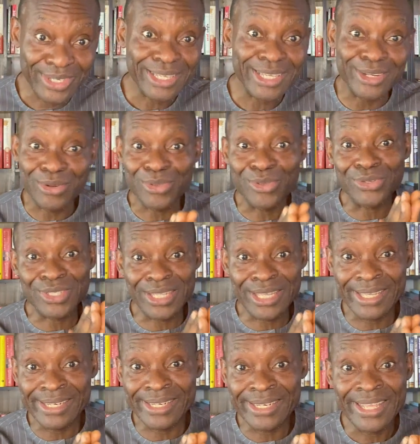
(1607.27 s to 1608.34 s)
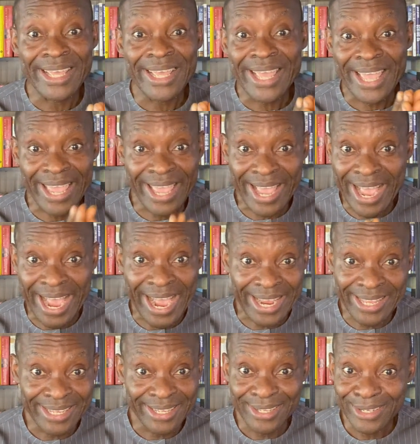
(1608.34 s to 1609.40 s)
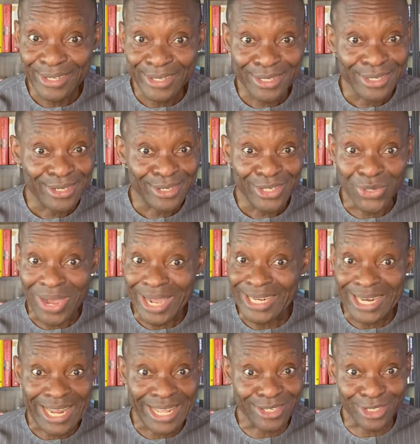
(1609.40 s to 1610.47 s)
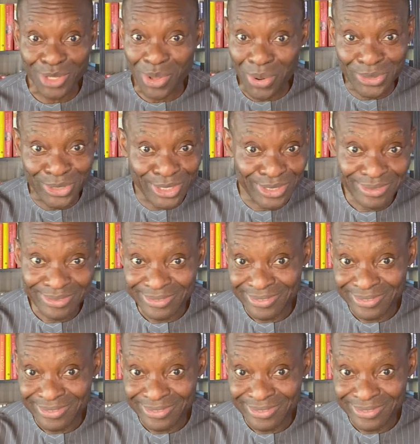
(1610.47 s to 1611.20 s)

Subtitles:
using AI to analyze stocks.